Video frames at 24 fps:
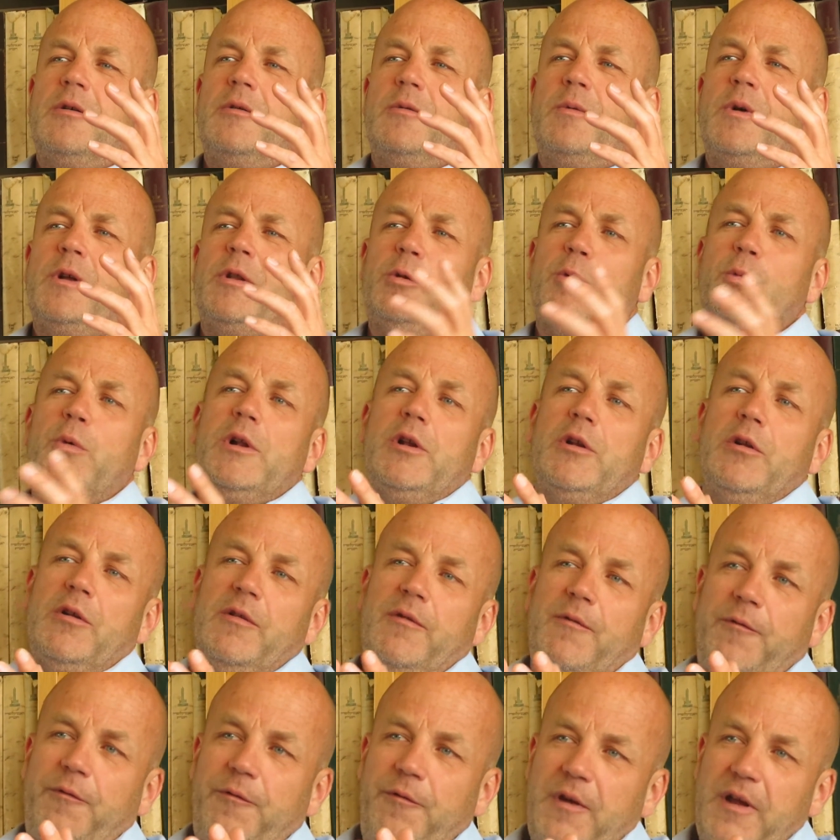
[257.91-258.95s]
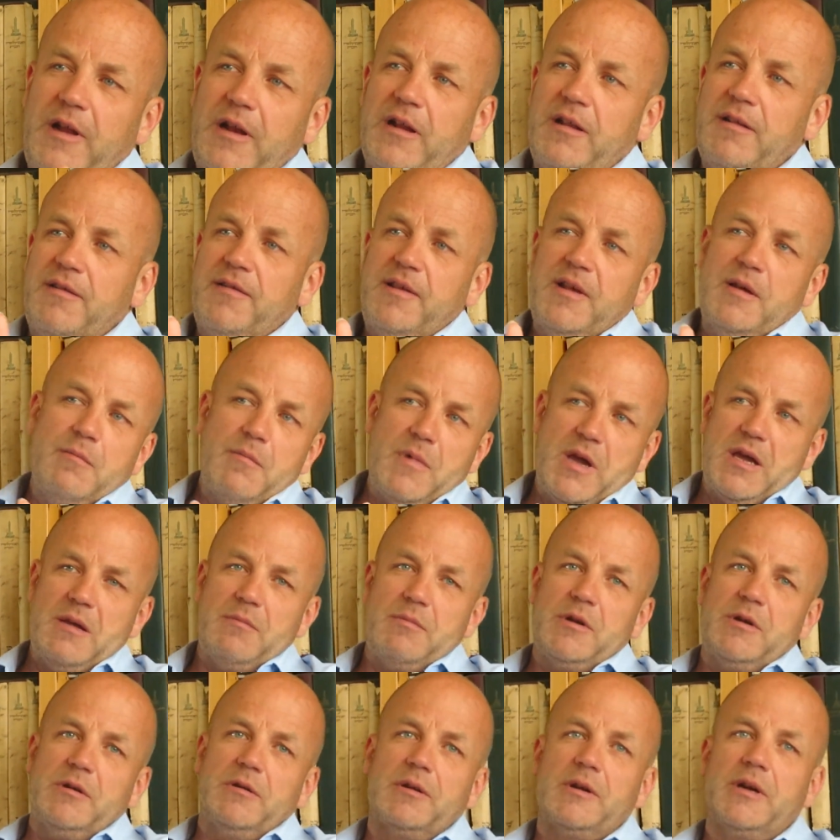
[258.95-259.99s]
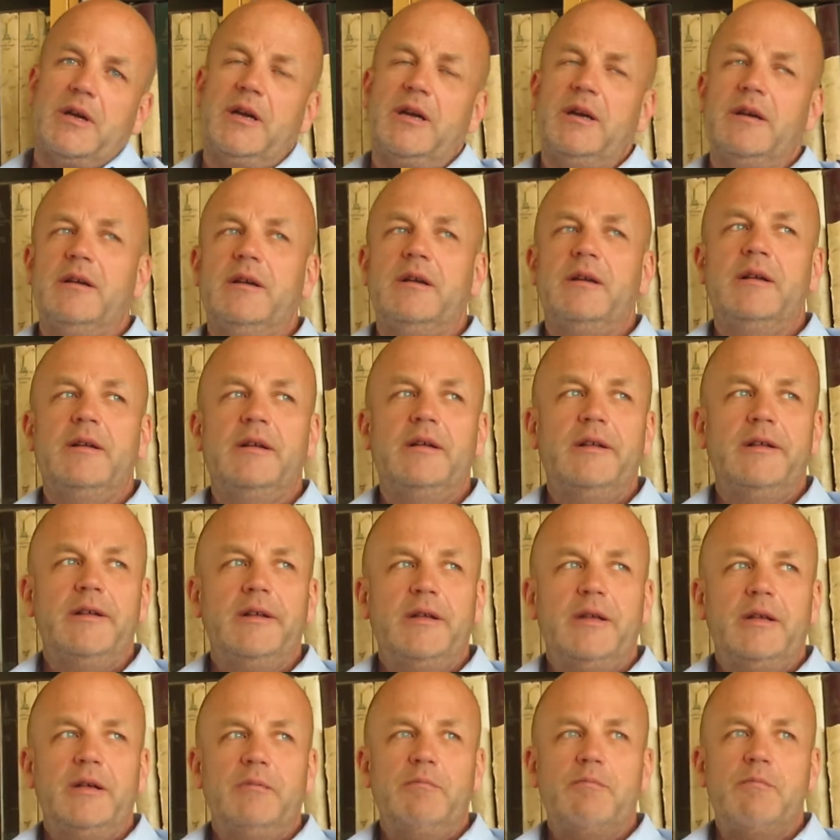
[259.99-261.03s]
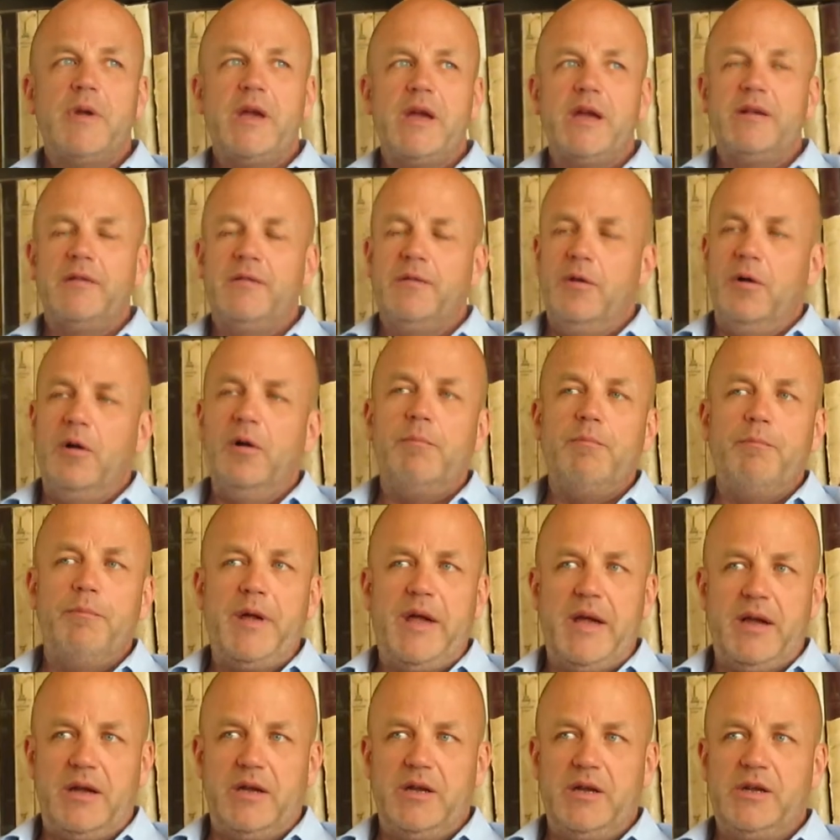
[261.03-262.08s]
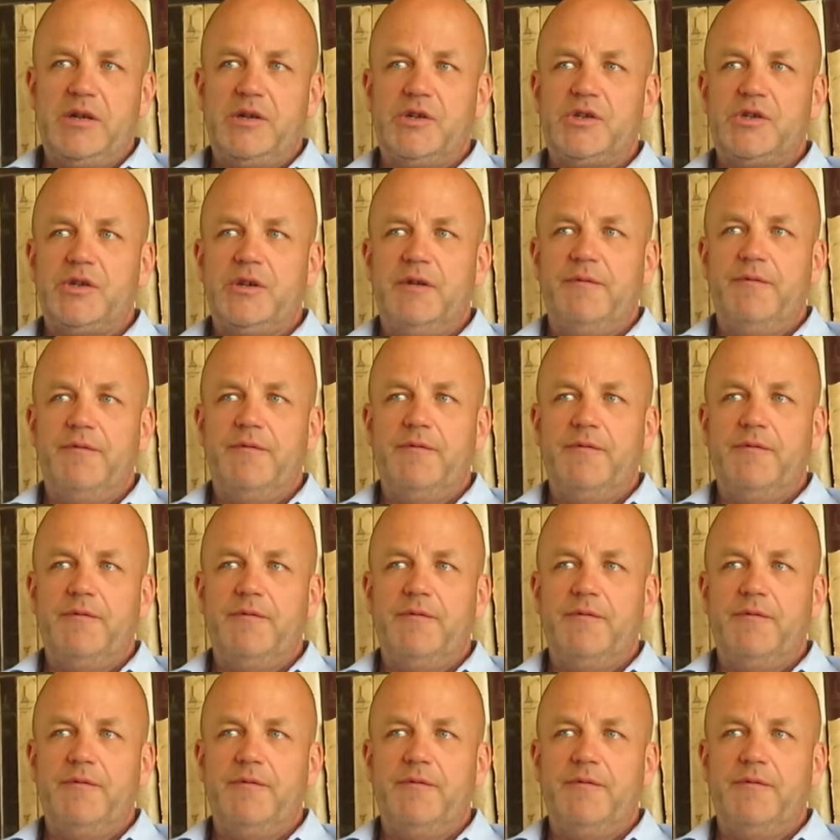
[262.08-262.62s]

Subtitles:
what you will not feel and see maybe, okay, makes the whole package